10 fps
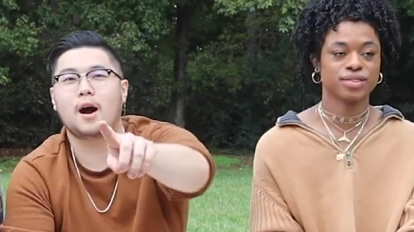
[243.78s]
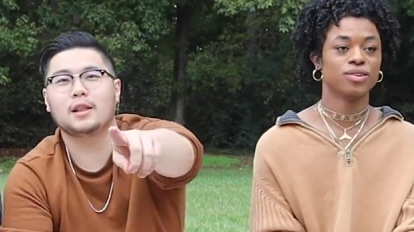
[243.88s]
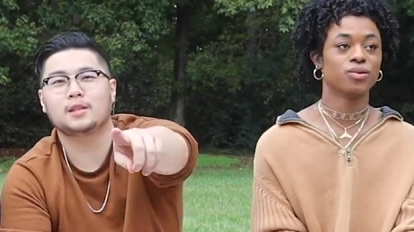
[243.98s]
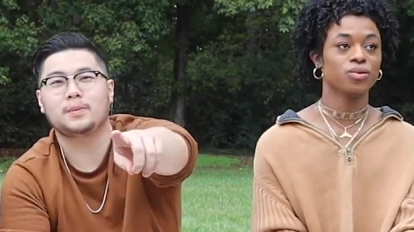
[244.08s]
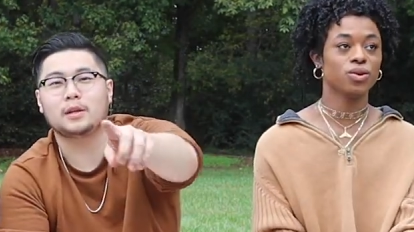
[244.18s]

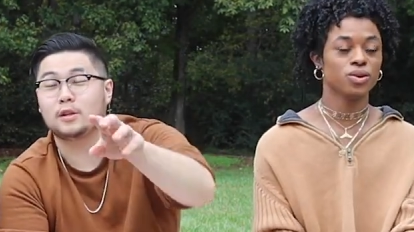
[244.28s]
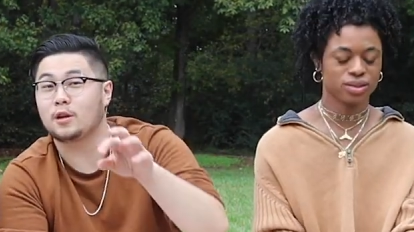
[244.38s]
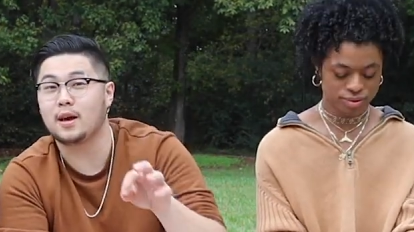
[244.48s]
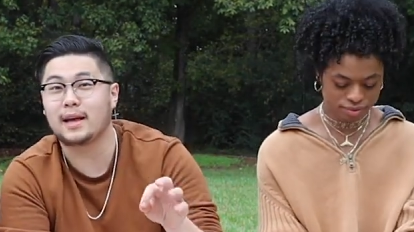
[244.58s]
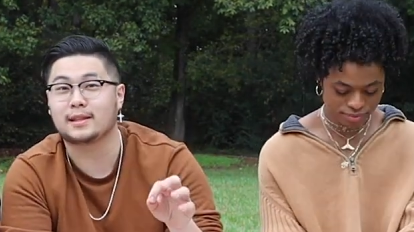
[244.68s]
Speaker 1: honest opinion,
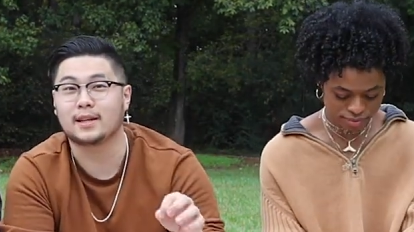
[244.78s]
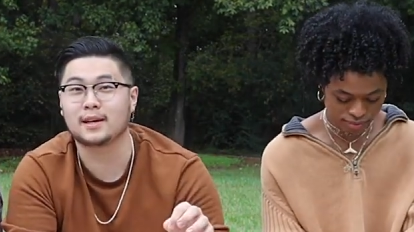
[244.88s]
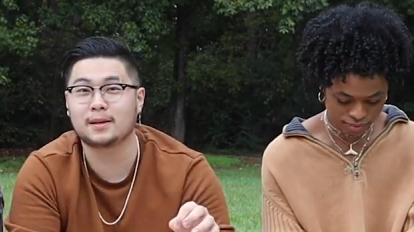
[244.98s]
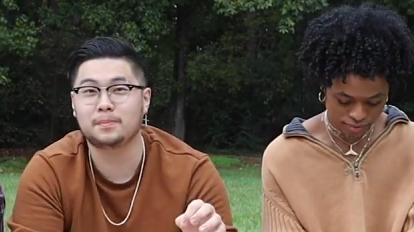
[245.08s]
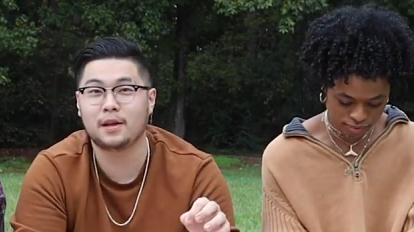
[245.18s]
do y'all like
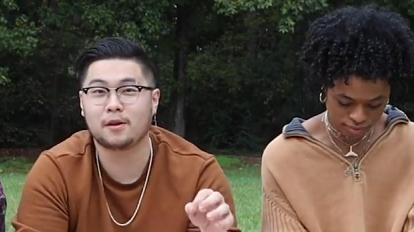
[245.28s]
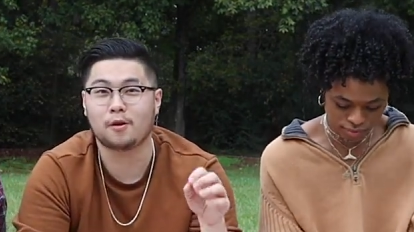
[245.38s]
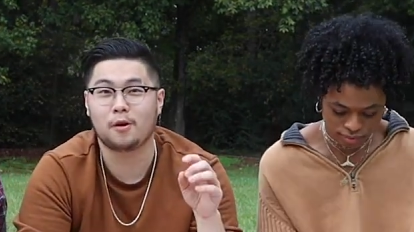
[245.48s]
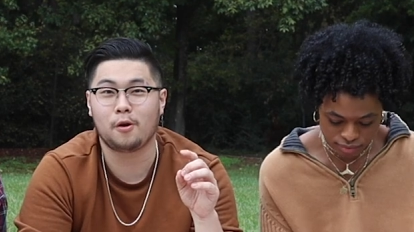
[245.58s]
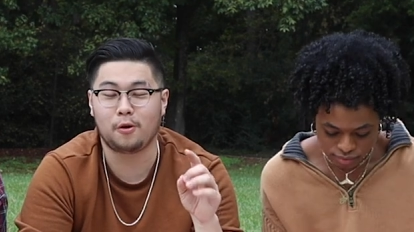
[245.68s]
Dunkin'
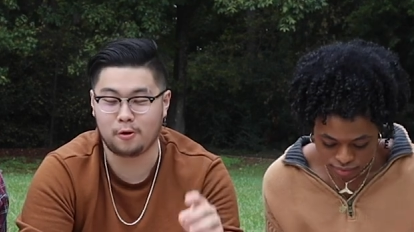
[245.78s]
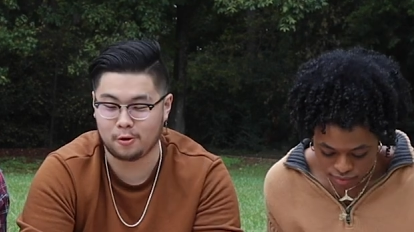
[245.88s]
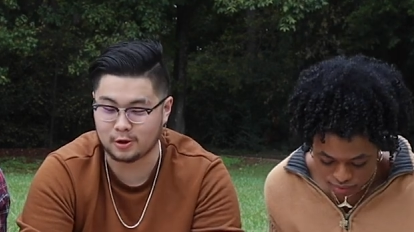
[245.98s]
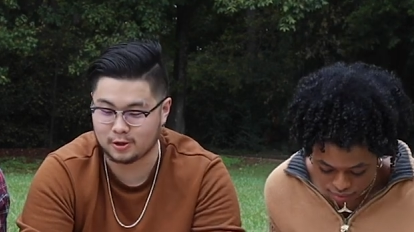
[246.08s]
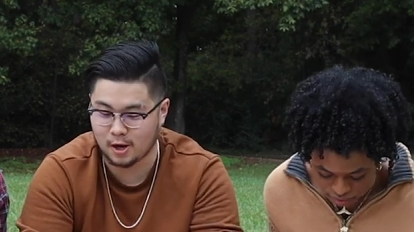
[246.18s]
better
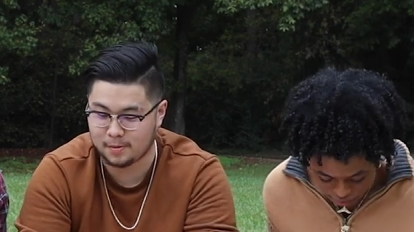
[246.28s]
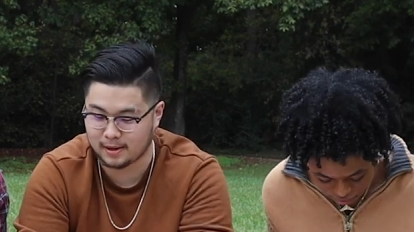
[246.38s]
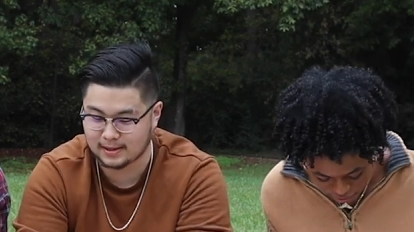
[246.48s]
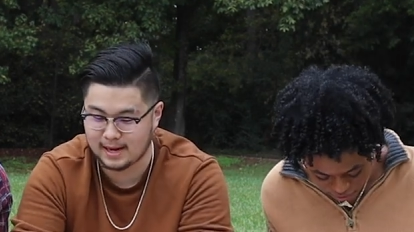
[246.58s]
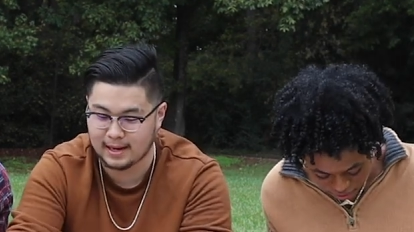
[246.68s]
or
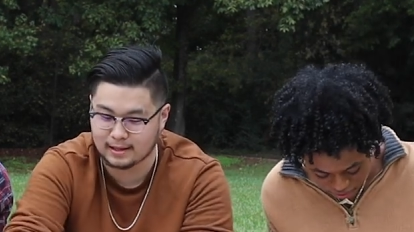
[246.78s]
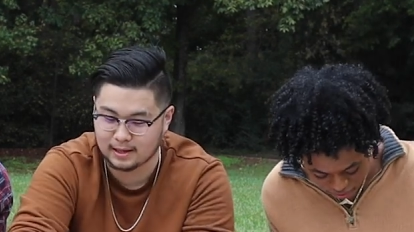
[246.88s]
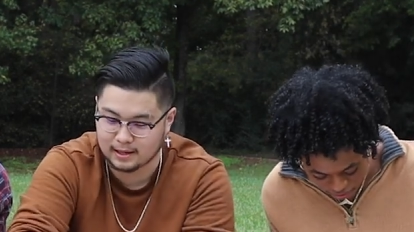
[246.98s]
Starbucks? I like